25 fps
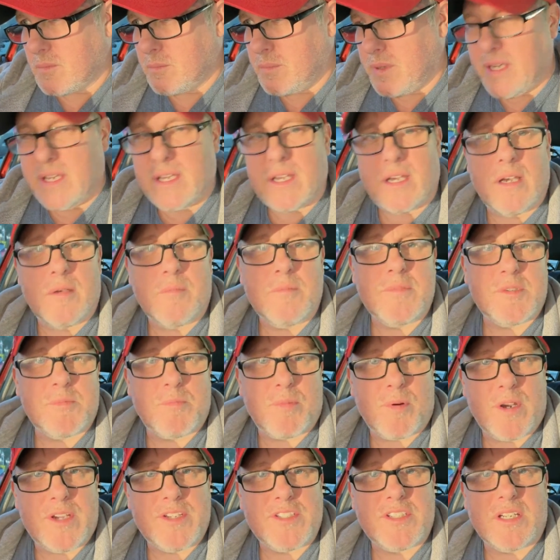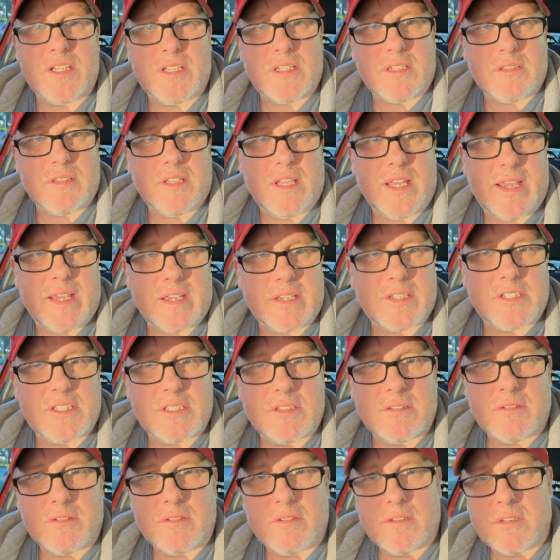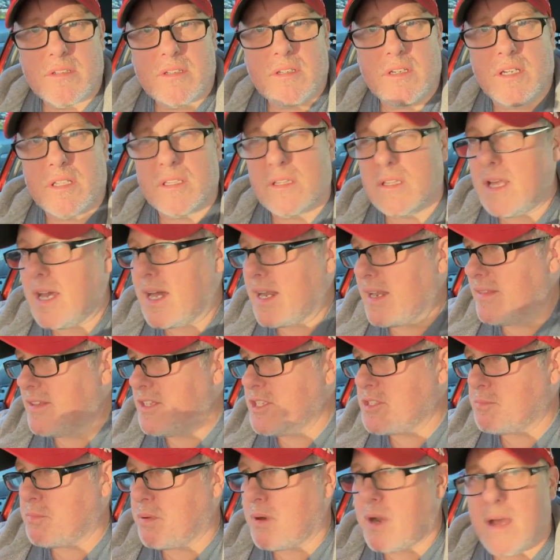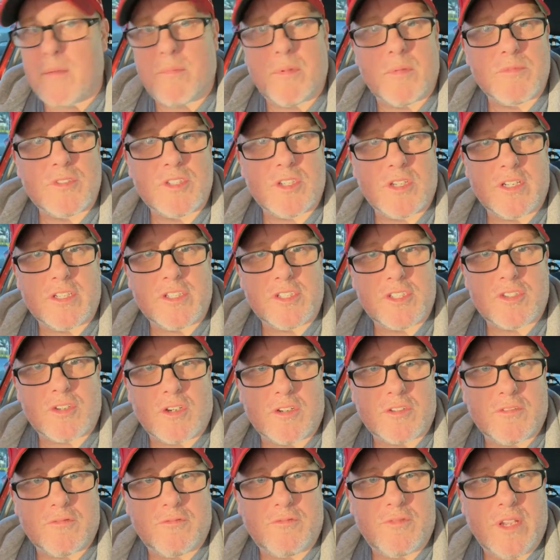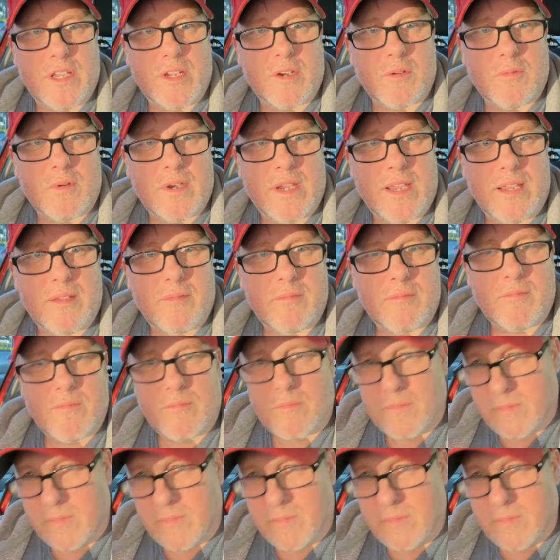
becomes president-elect, a lot of these problems are going to start to fade away.